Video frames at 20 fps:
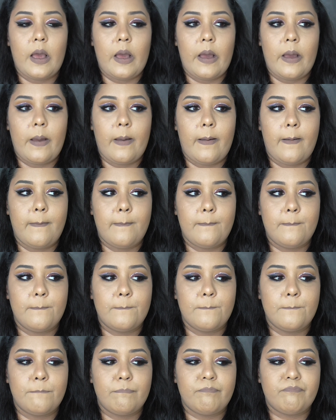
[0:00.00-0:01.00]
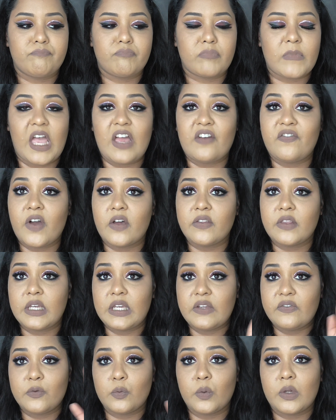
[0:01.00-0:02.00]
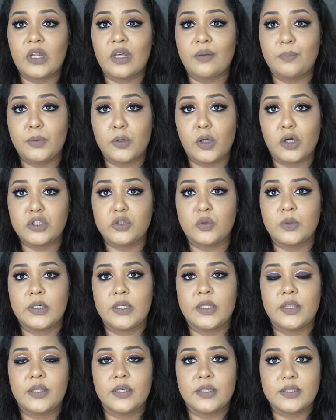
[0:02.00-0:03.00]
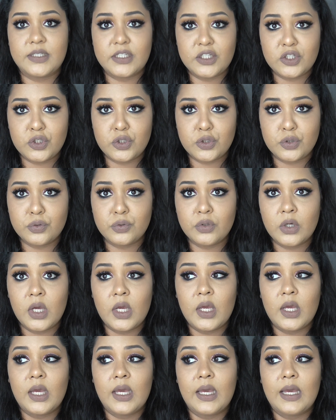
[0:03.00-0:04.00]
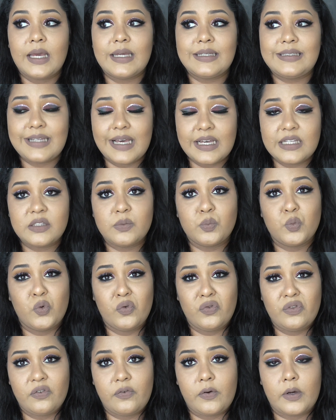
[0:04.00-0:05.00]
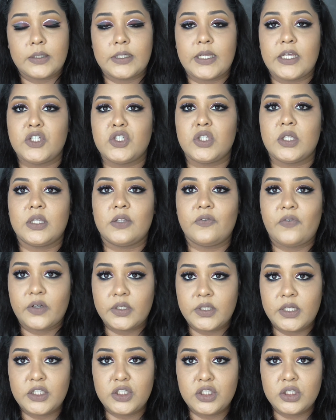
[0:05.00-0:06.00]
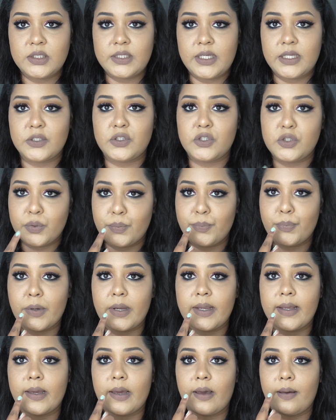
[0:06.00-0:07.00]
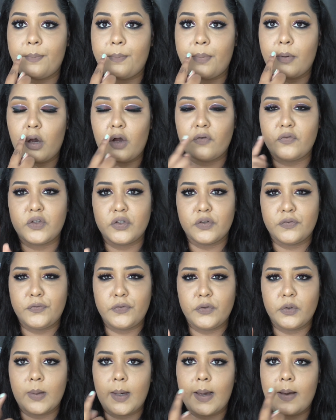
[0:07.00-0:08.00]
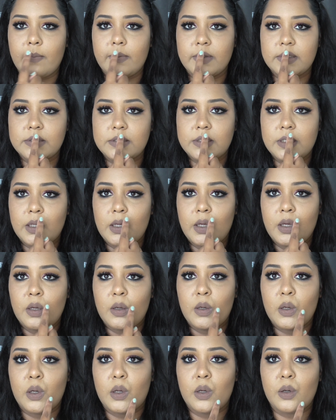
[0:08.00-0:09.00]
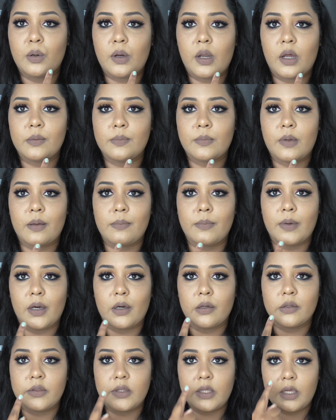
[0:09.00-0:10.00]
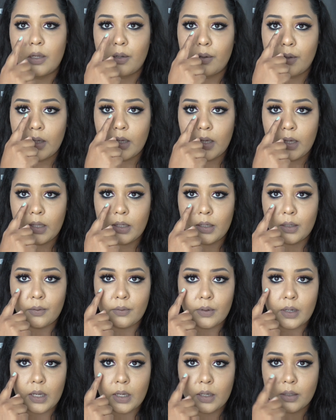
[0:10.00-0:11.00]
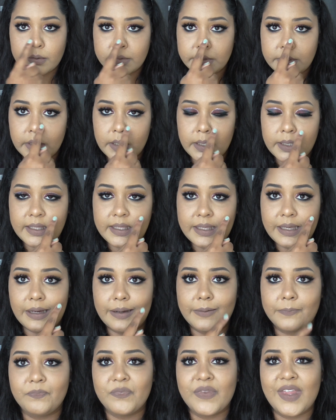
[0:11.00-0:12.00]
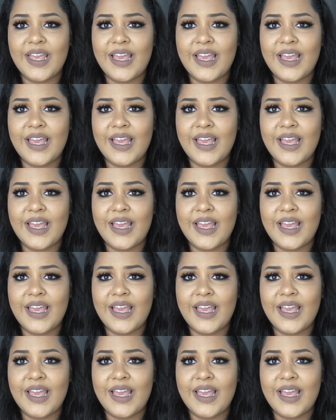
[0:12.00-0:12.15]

I found that even when I blot with tissue, it does move the foundation, and the foundation tends to break up after a few hours around my mouth area and around here.